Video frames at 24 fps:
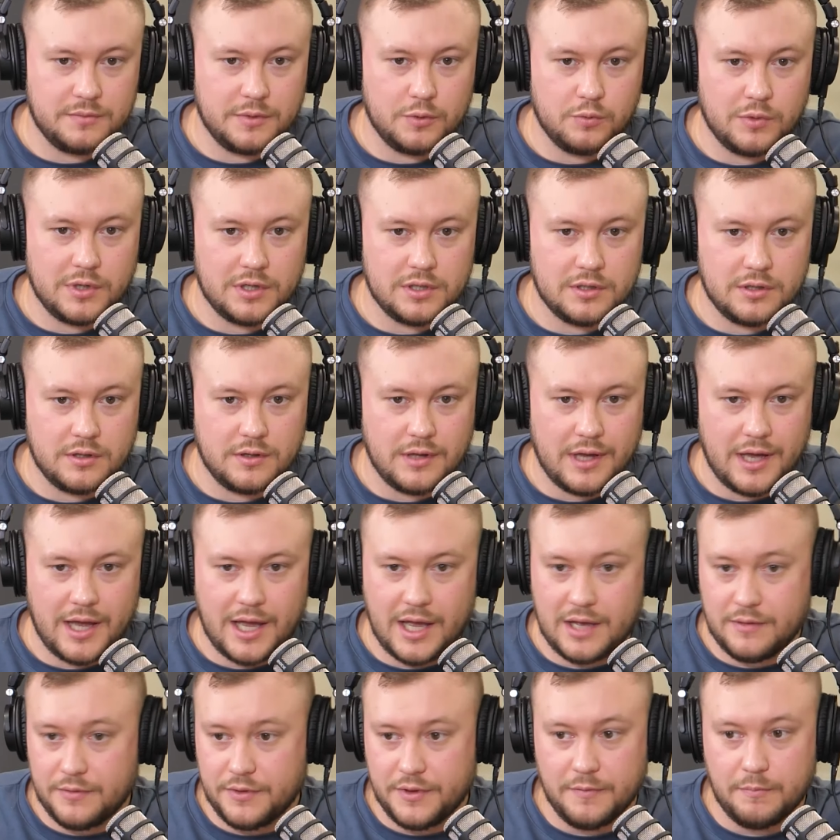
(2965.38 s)
has been one of the,
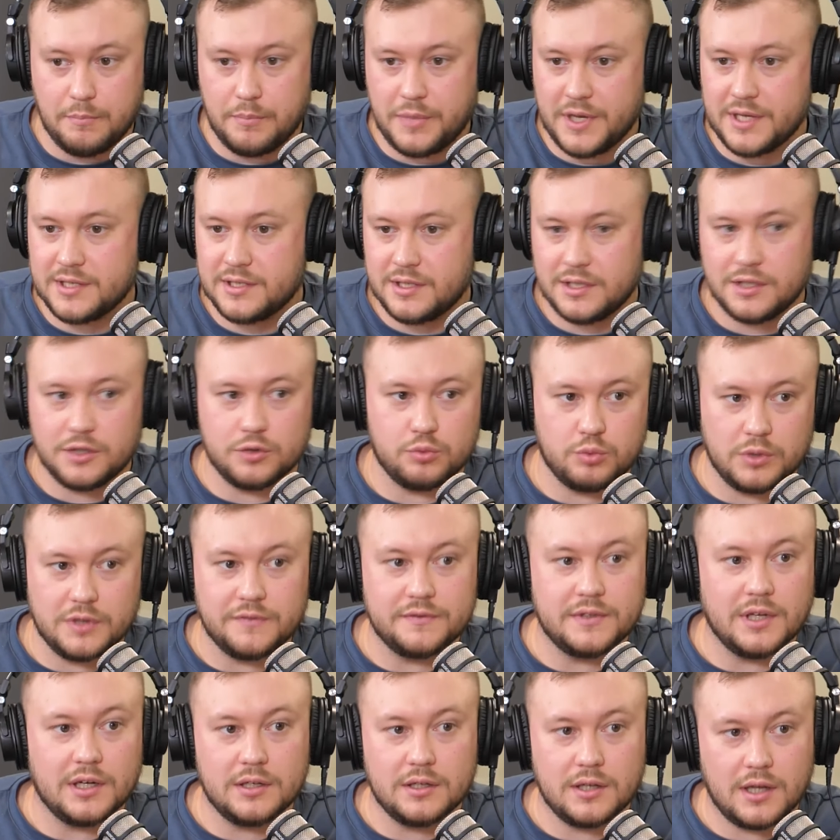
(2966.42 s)
the best things
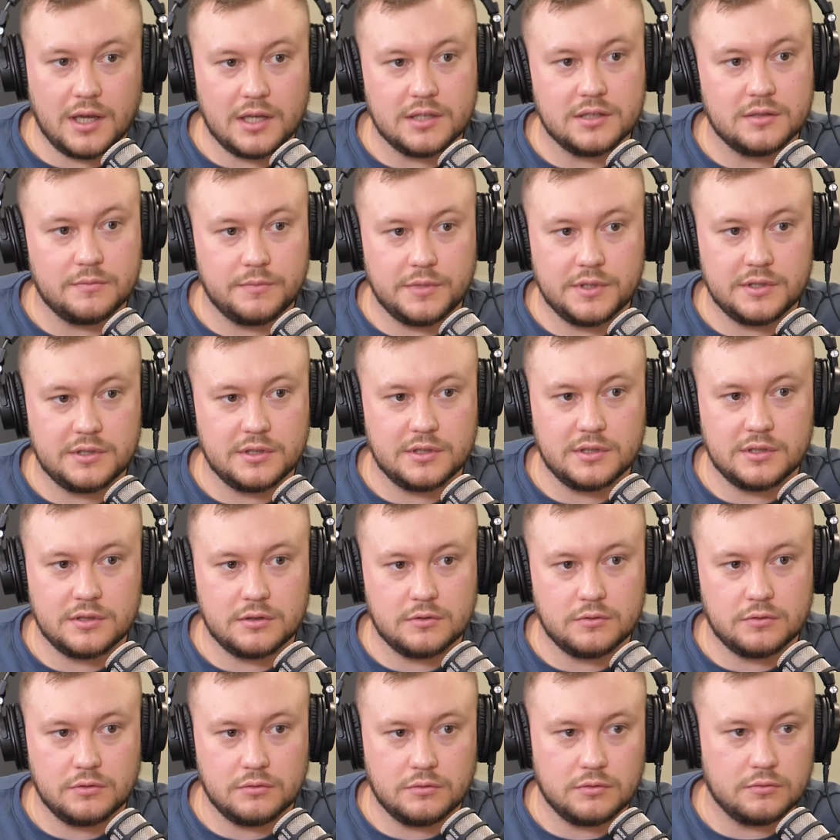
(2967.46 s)
we've done as a
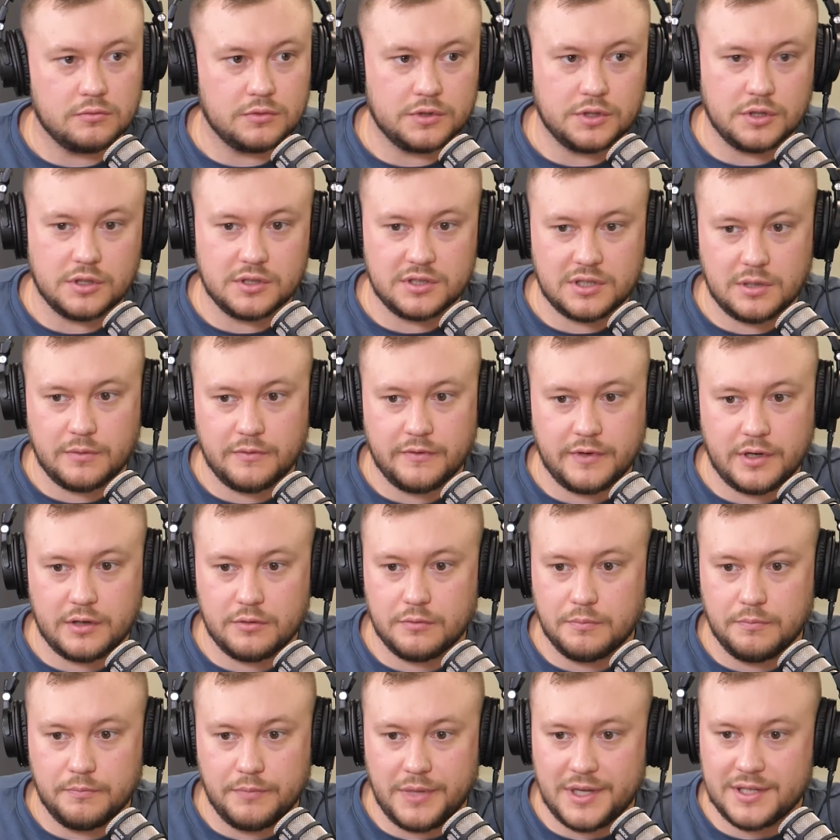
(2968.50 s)
business. You know, some of
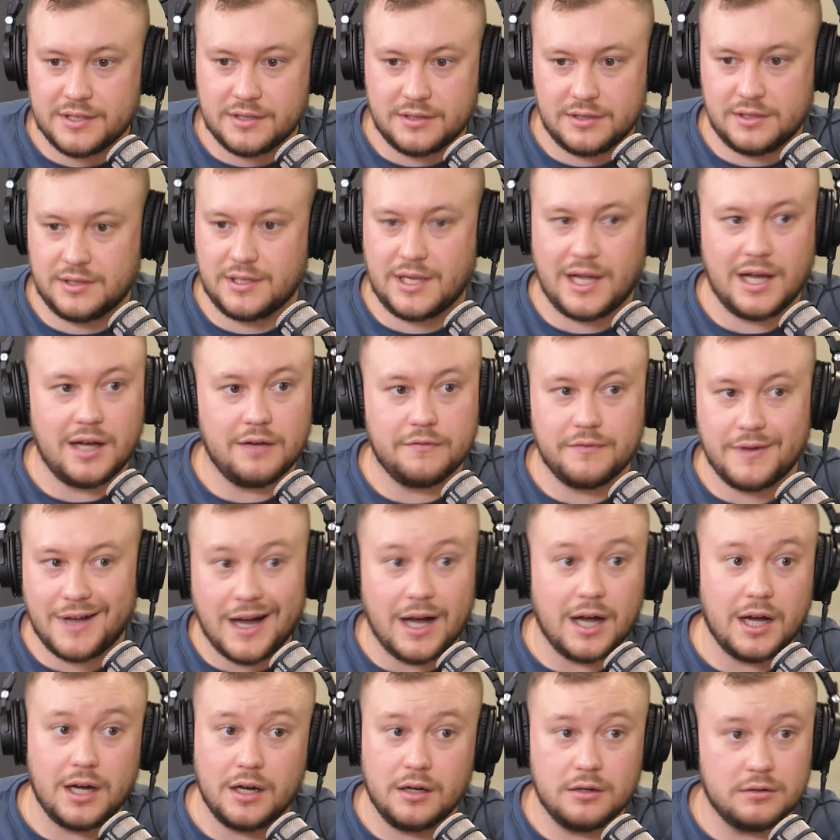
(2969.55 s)
our best staff
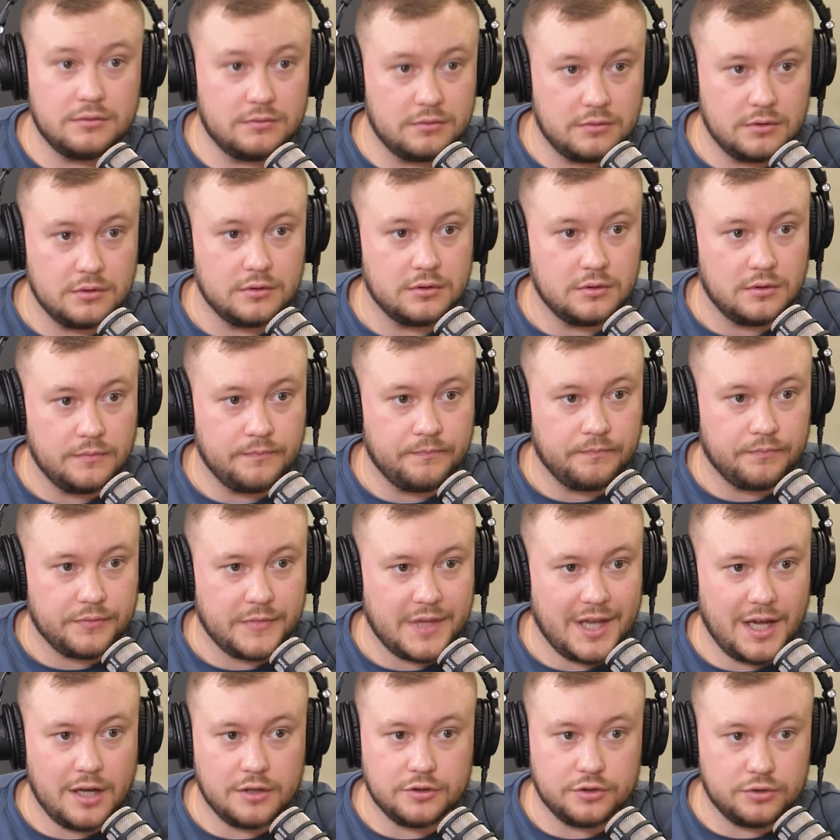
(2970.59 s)
are
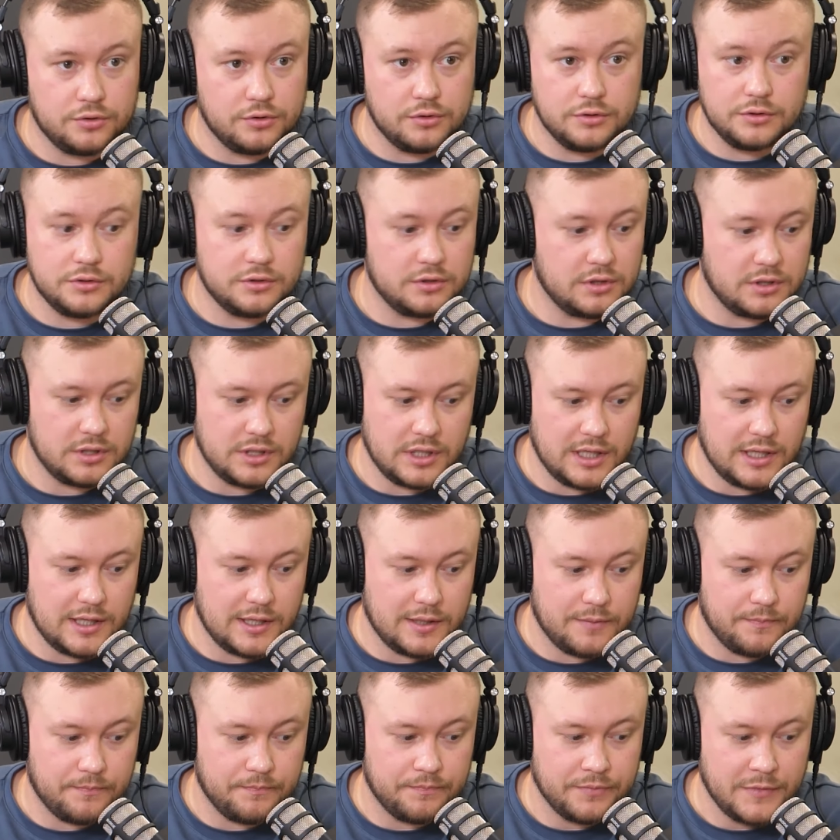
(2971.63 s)
outsourced.
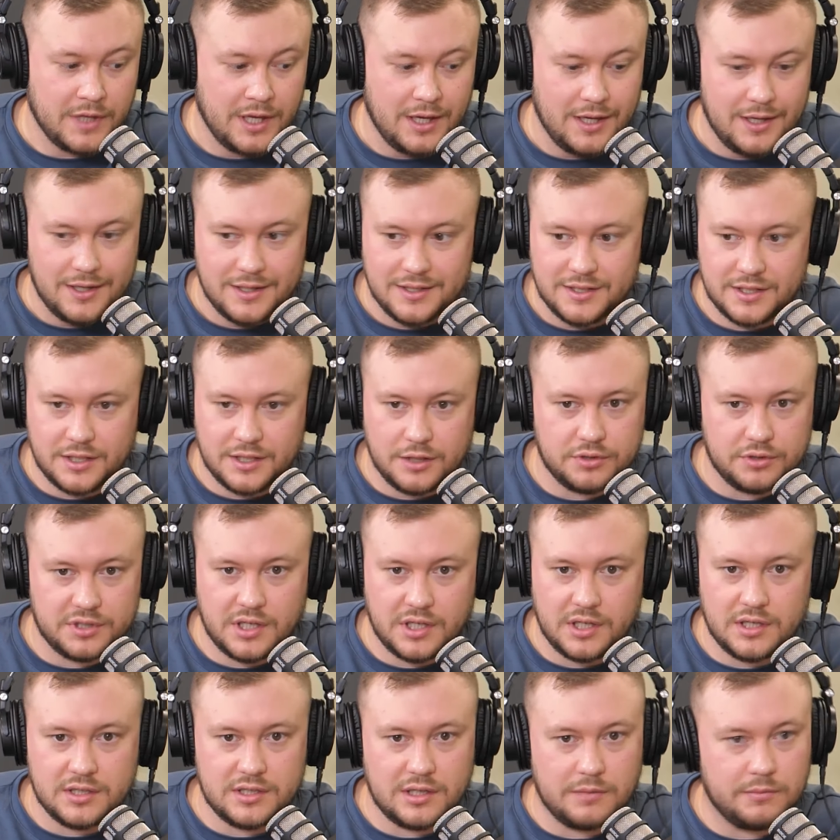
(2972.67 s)
Um, skill
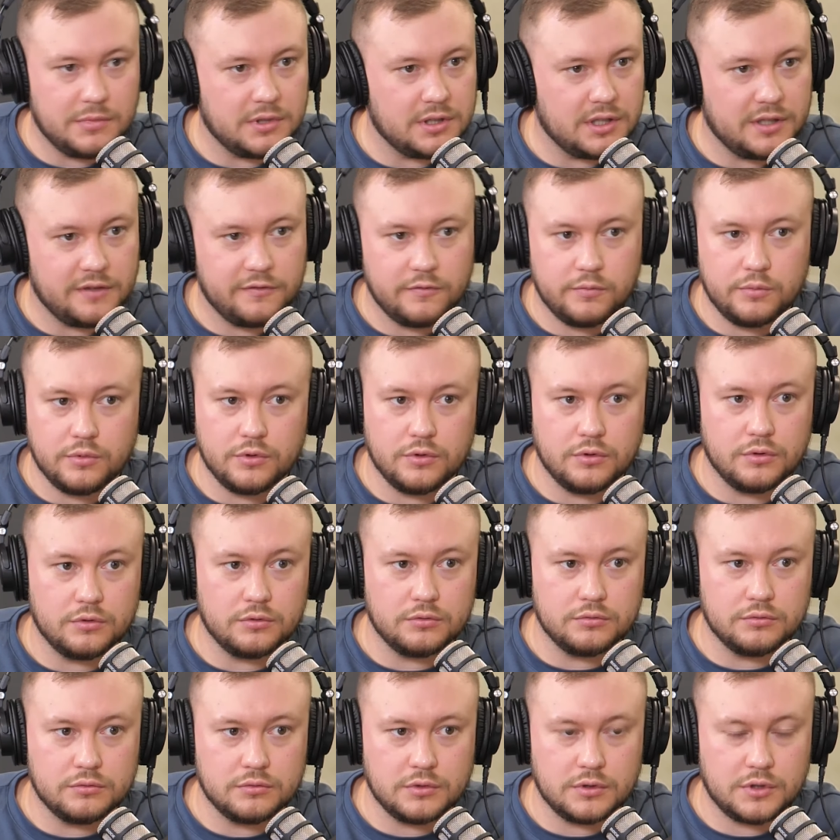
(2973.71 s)
set is
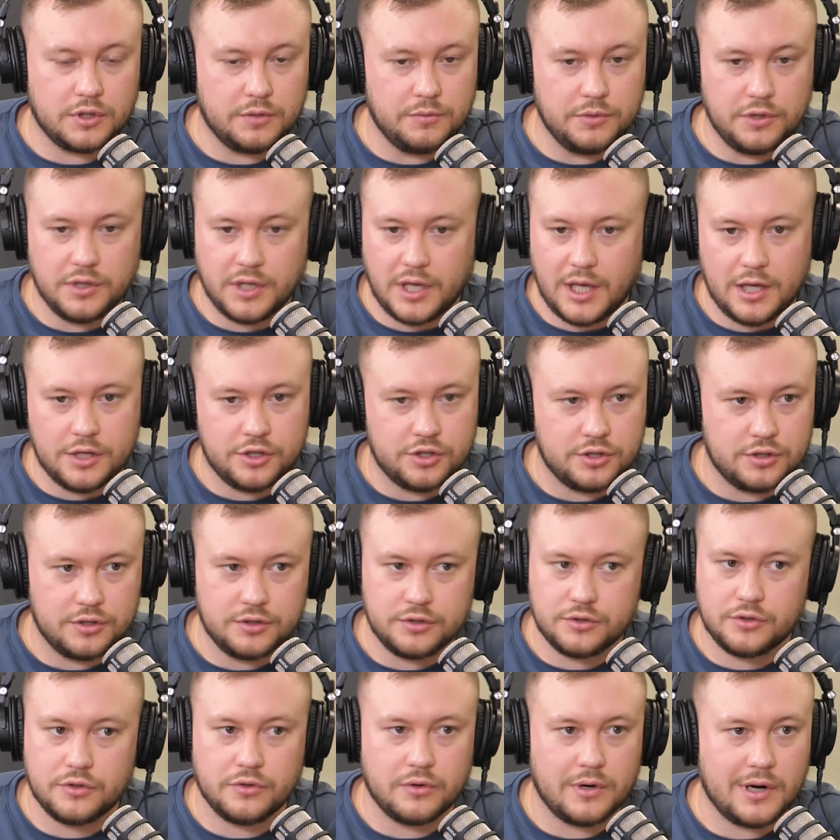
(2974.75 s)
unbelievable. Communication
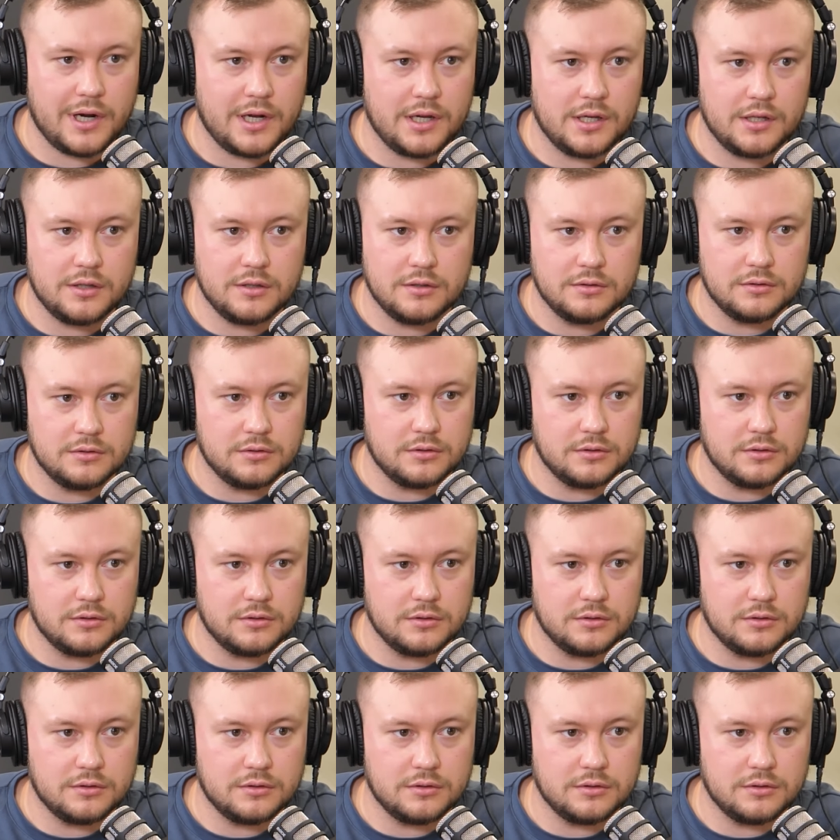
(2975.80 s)
is great.